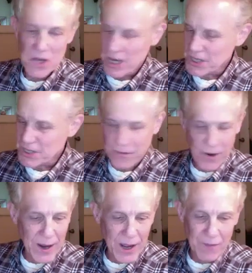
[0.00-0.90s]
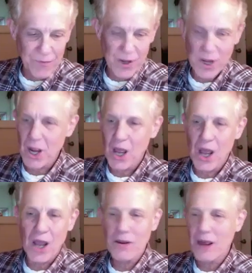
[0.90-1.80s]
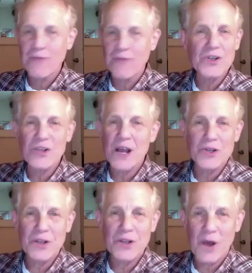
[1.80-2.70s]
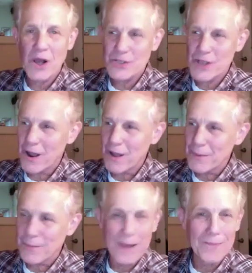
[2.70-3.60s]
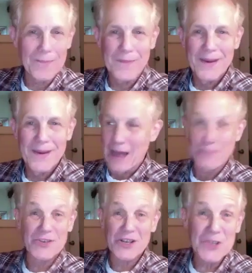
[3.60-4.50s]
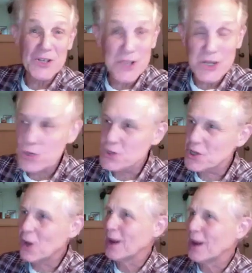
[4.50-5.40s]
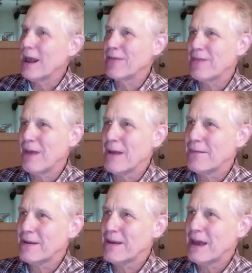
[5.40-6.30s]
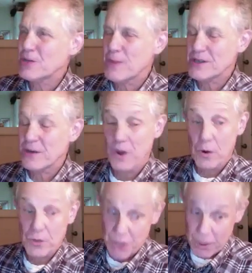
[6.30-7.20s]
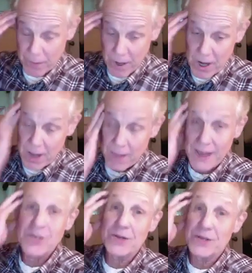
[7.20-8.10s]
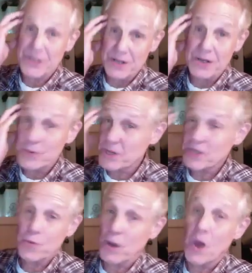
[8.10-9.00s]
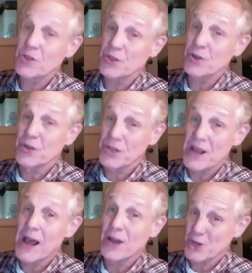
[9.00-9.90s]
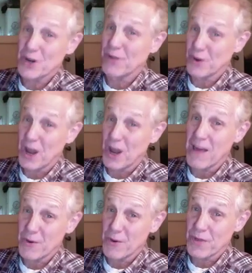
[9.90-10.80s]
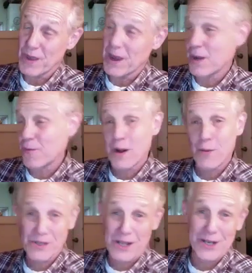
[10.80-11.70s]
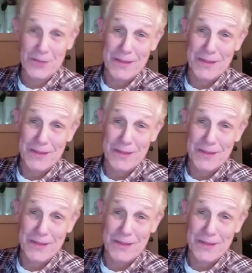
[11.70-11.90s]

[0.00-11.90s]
is a very comforting. I have nostalgic thoughts. Now I'm 66 years old, and I catch myself going, Jim, you just were lost in nostalgia of your life. You were thinking of what it was like to be